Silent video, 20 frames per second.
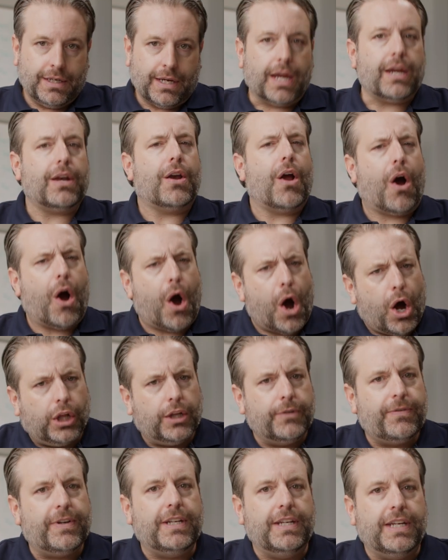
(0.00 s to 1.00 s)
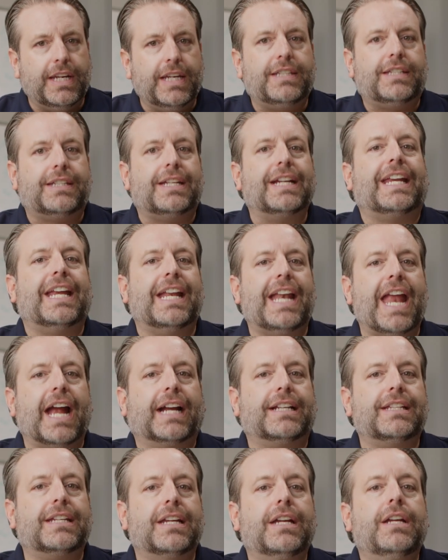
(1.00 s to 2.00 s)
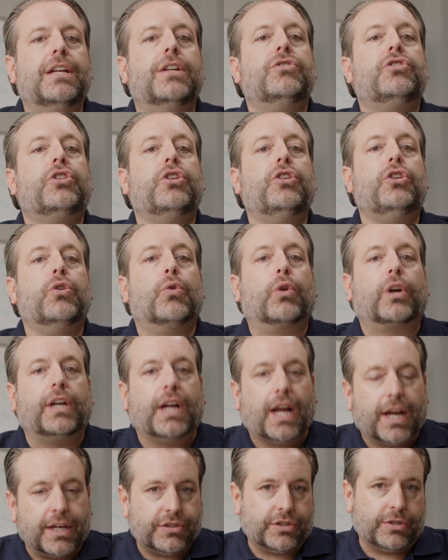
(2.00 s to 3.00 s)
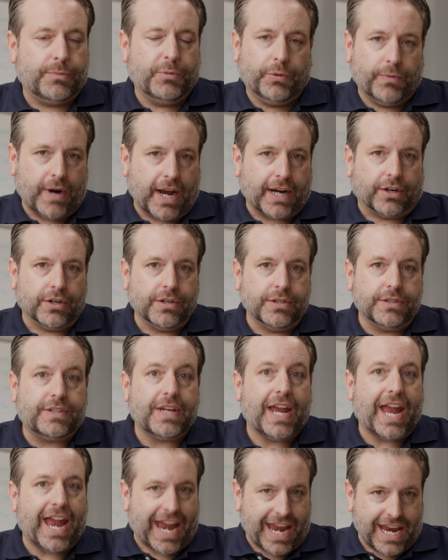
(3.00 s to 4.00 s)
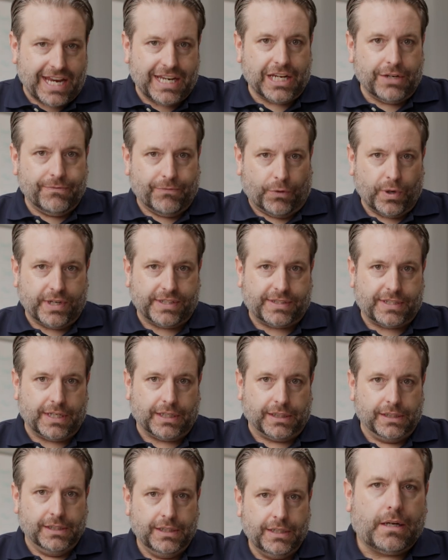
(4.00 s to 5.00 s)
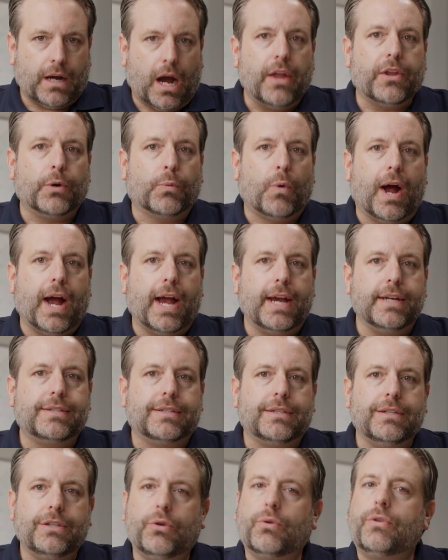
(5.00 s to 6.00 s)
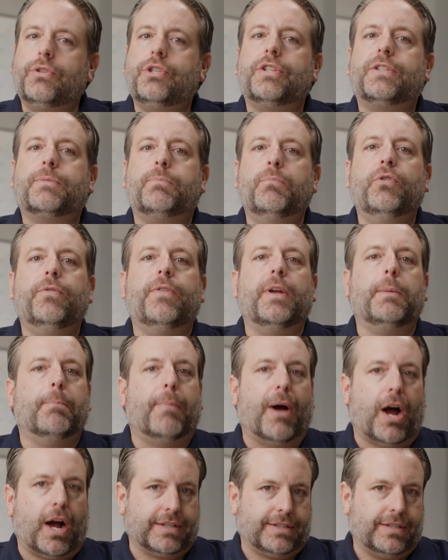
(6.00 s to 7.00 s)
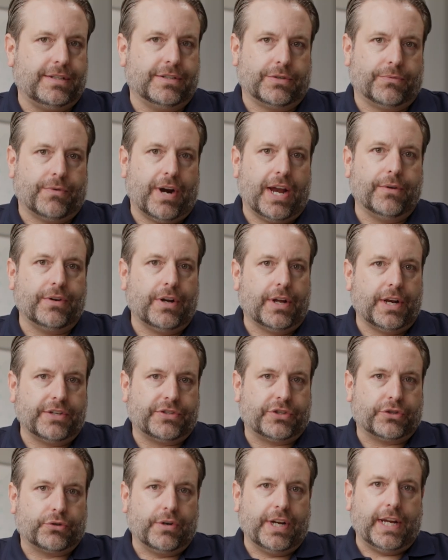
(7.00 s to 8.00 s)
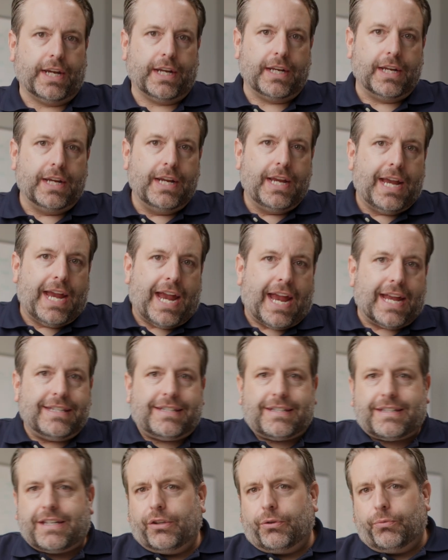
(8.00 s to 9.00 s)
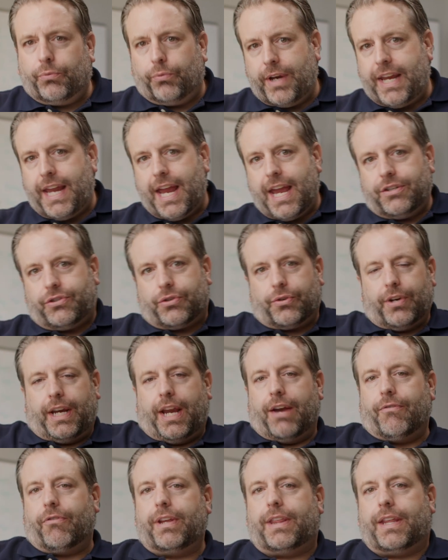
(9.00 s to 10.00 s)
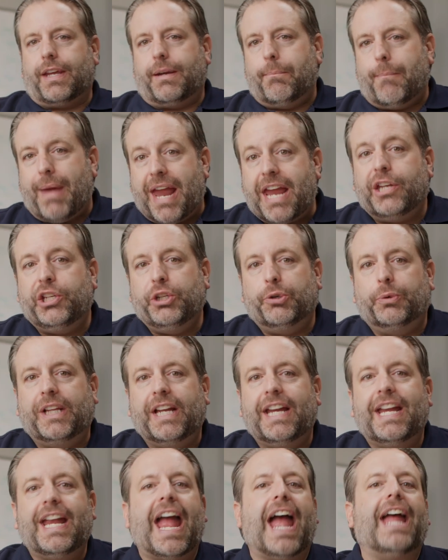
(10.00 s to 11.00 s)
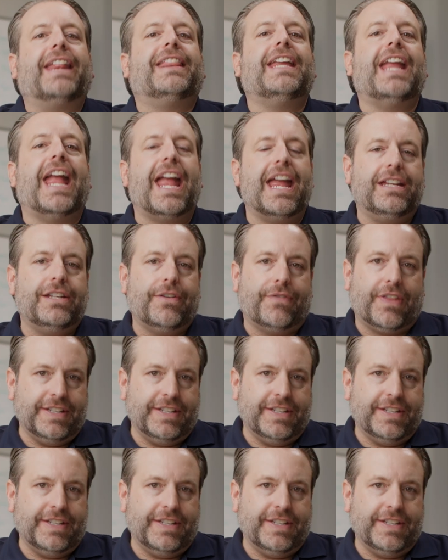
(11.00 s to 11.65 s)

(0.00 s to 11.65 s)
And all of it needs to connect to your customer records and invoicing. Otherwise, you're just moving boxes around on a screen and still re-entering everything manually at the end of the